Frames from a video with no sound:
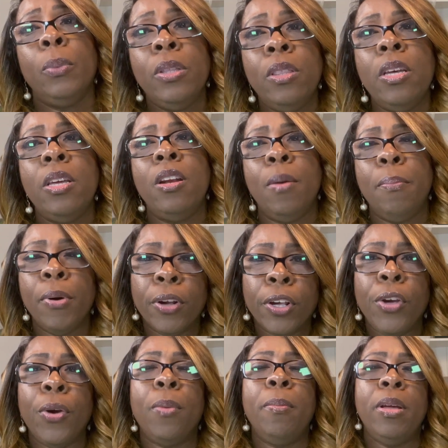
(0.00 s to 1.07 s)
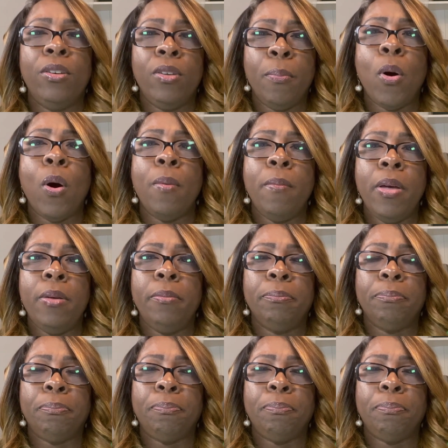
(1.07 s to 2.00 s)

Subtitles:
within a procurement department.